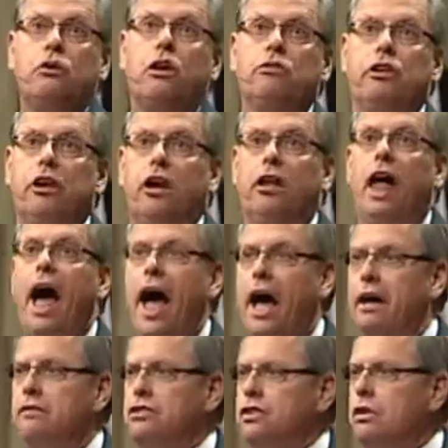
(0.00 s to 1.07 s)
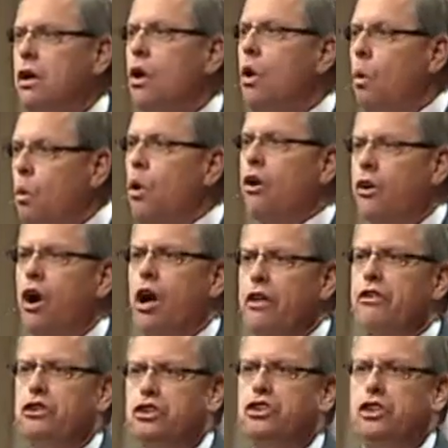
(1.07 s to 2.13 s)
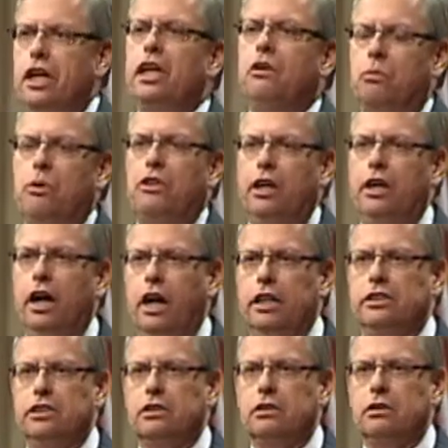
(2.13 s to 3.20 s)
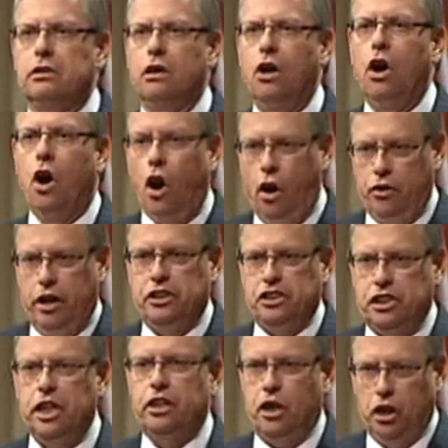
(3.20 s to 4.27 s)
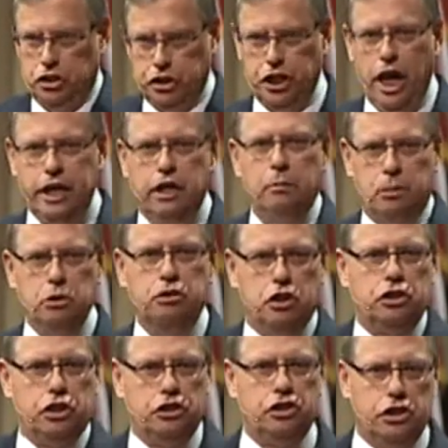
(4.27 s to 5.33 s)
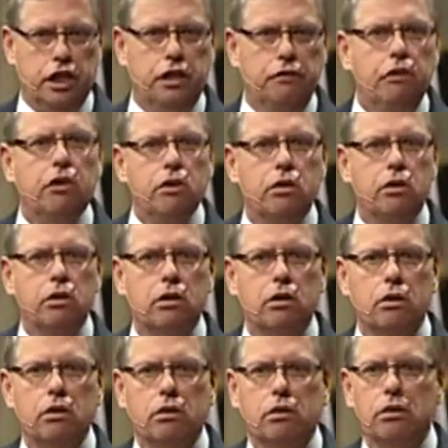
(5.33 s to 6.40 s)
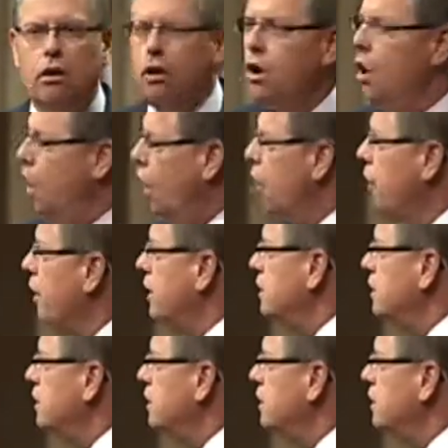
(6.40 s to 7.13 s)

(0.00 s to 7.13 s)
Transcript: on in our lives what are others seeing within us? Are they seeing our Jacob, who's a deceiver? Or are they